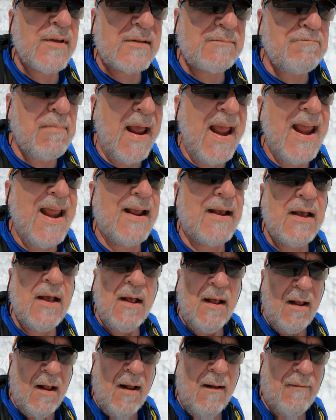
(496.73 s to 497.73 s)
this bank.
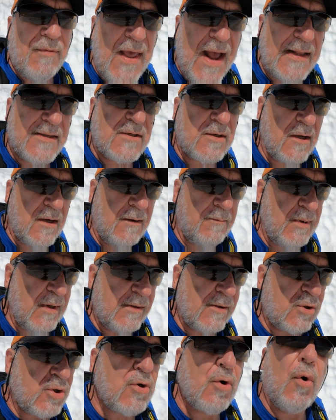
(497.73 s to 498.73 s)
That's gonna be
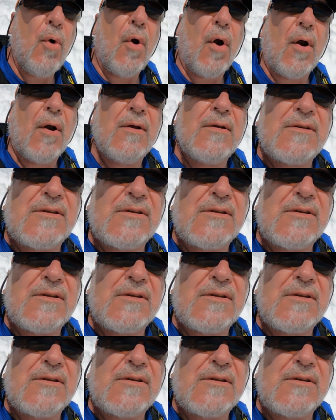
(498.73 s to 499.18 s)
the chore.